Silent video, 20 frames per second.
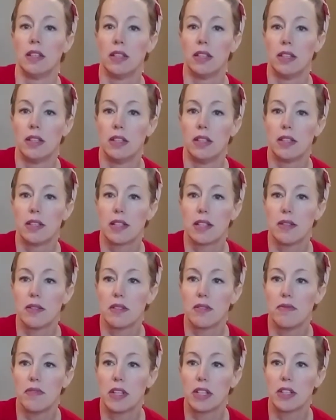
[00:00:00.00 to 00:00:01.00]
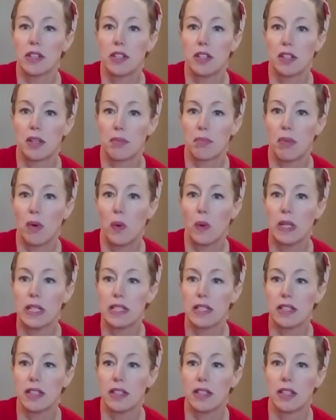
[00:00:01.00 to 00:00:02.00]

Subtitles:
So it's very good and pointed.